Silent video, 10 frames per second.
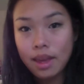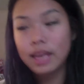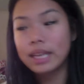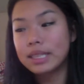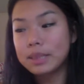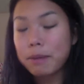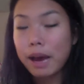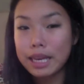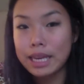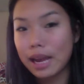
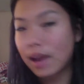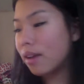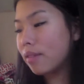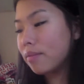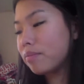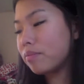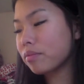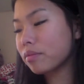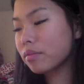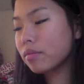España.
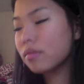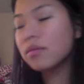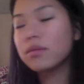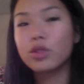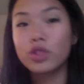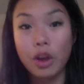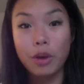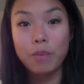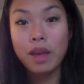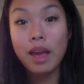So
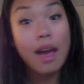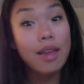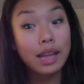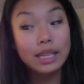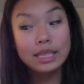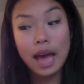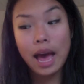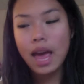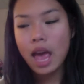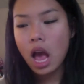that's
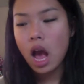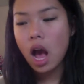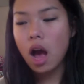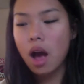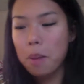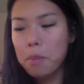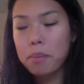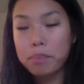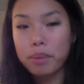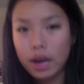that.
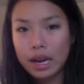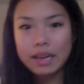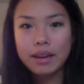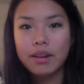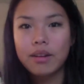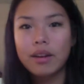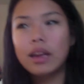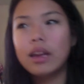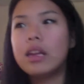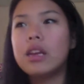But
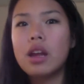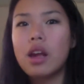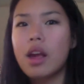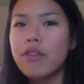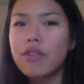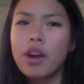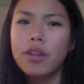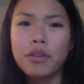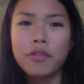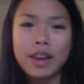in every
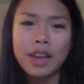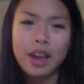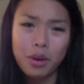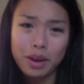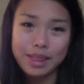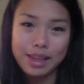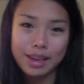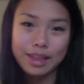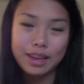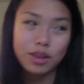other video I think
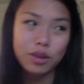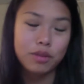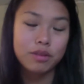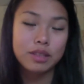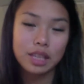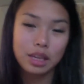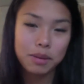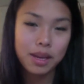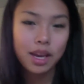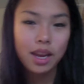that you've seen
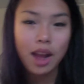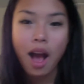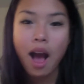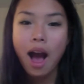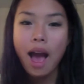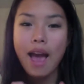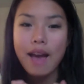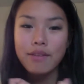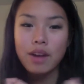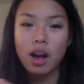me in, I
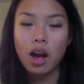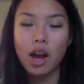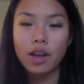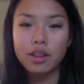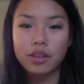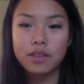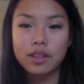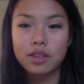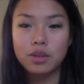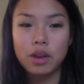have either of
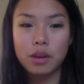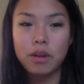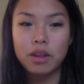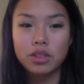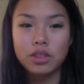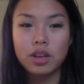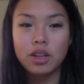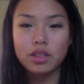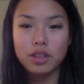these two nail polishes on.